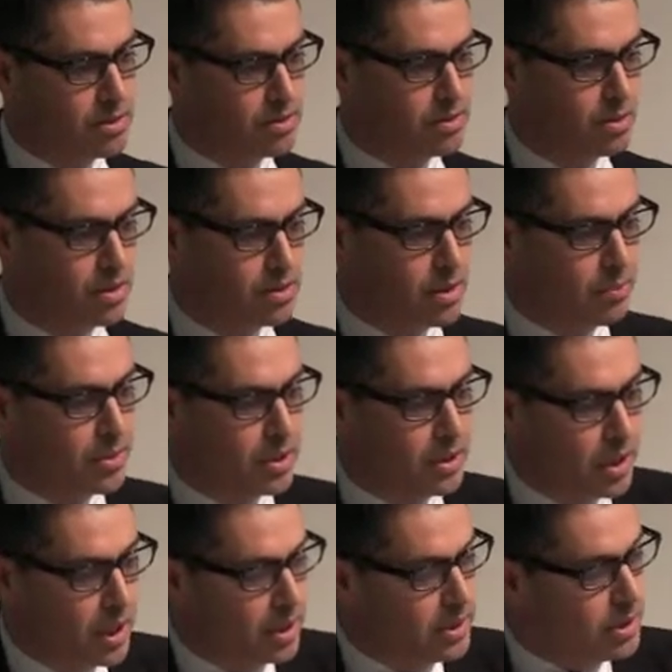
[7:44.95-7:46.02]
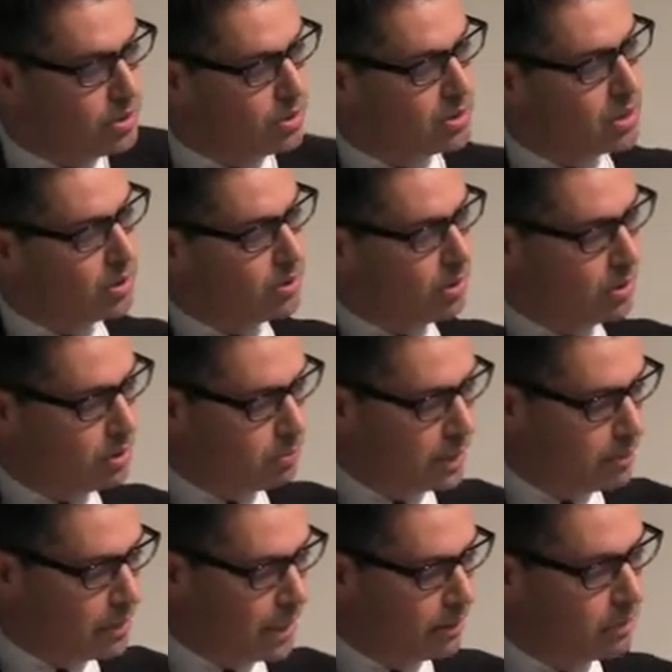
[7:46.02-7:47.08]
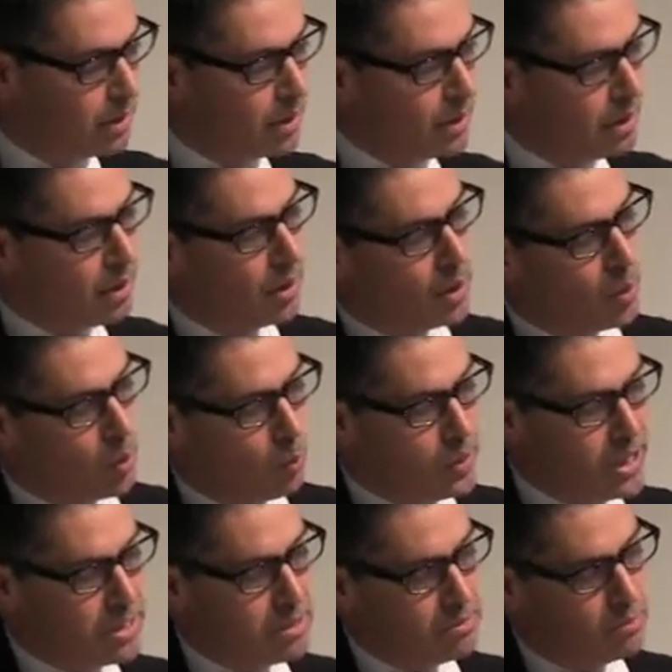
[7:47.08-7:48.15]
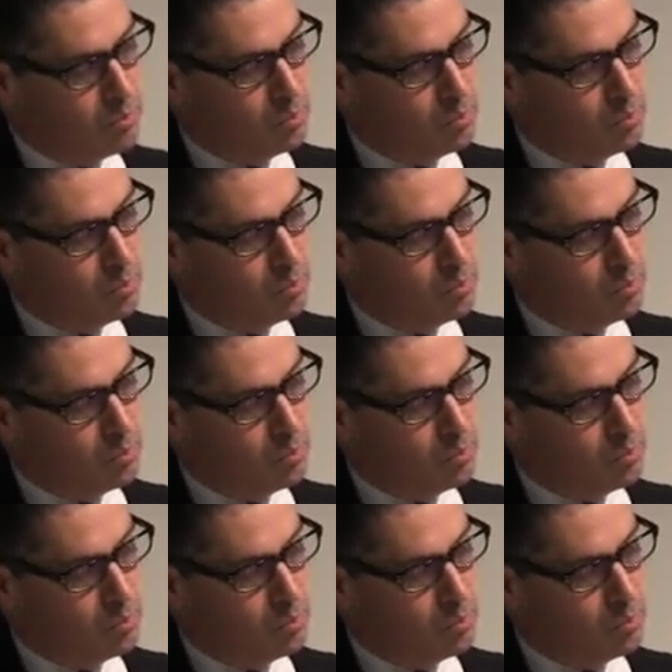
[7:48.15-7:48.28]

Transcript: is, is something that I need to tell you a little bit about. We